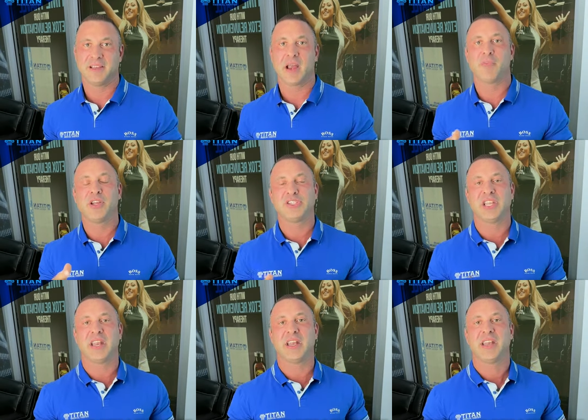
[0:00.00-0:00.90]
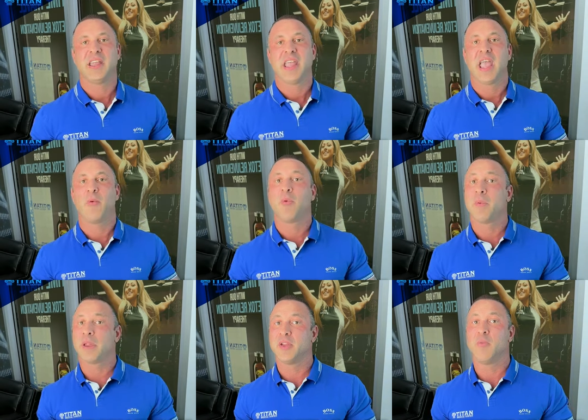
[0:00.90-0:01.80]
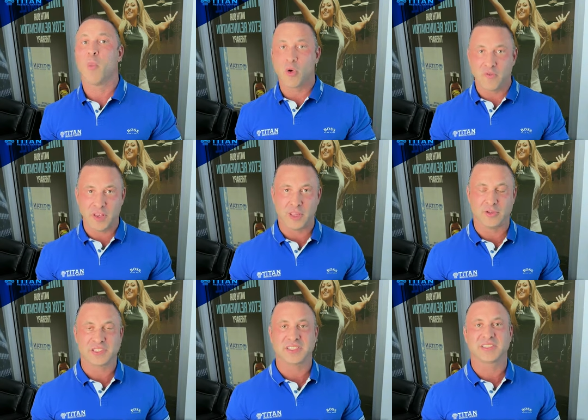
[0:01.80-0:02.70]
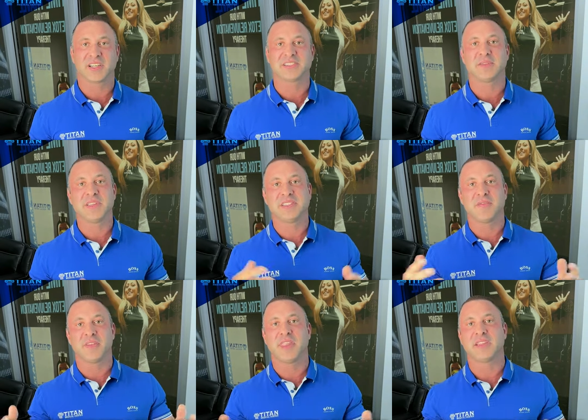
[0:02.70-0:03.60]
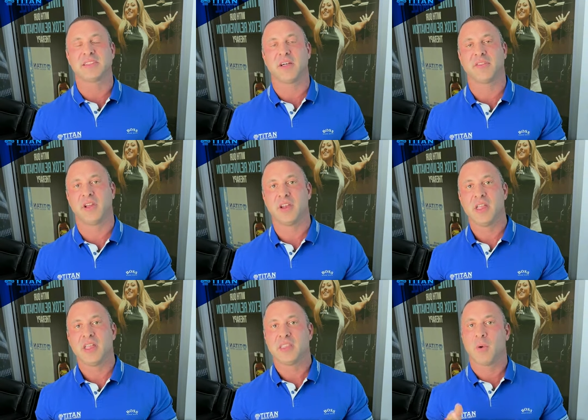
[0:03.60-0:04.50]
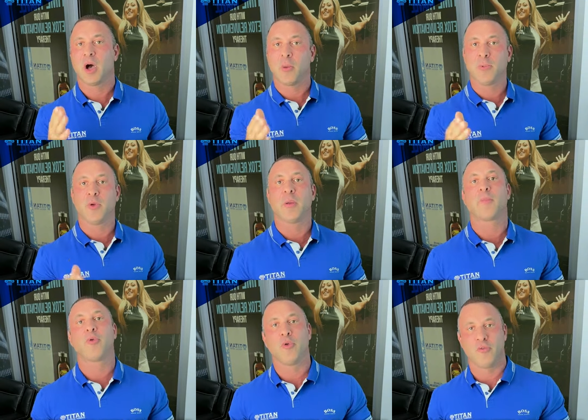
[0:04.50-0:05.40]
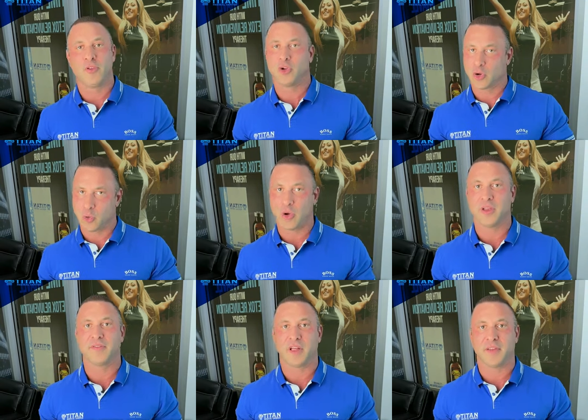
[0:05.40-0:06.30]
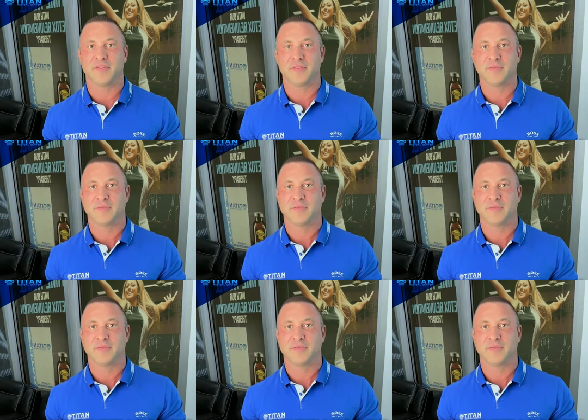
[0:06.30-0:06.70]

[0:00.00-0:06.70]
I appreciate it, and we'll bring you more videos to discuss some of these different things out there that will help you improve your quality of life.